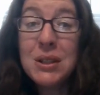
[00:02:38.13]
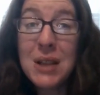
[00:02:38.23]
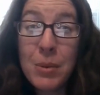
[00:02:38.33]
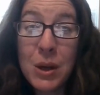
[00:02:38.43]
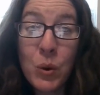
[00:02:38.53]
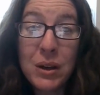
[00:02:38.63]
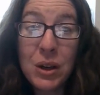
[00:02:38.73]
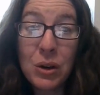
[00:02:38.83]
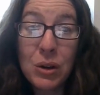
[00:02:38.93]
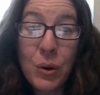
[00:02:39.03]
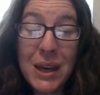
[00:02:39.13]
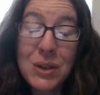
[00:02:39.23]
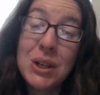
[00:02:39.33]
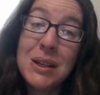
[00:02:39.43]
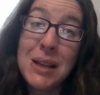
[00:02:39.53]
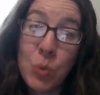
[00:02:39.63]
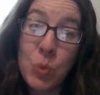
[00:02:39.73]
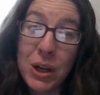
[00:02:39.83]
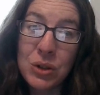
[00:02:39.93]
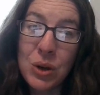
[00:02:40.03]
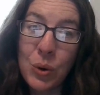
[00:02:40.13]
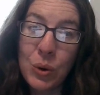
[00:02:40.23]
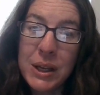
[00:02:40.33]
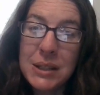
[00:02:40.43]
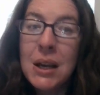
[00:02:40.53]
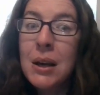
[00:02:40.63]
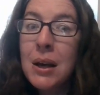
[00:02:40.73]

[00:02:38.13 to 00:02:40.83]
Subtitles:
tell me what your location is and what your total is.